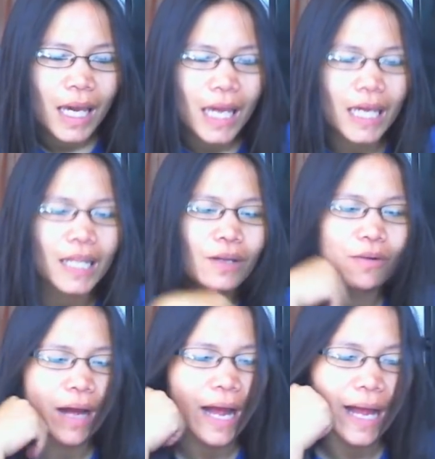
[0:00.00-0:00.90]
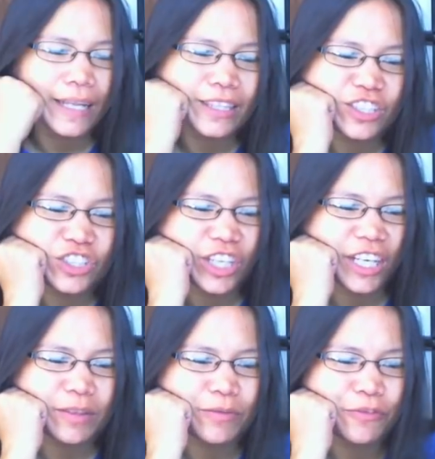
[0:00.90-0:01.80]
Hello, Ate
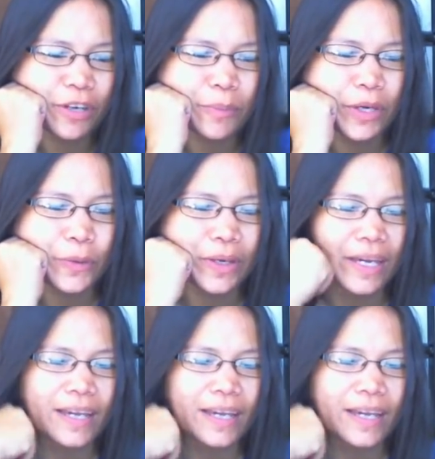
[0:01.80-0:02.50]
Shane from UK.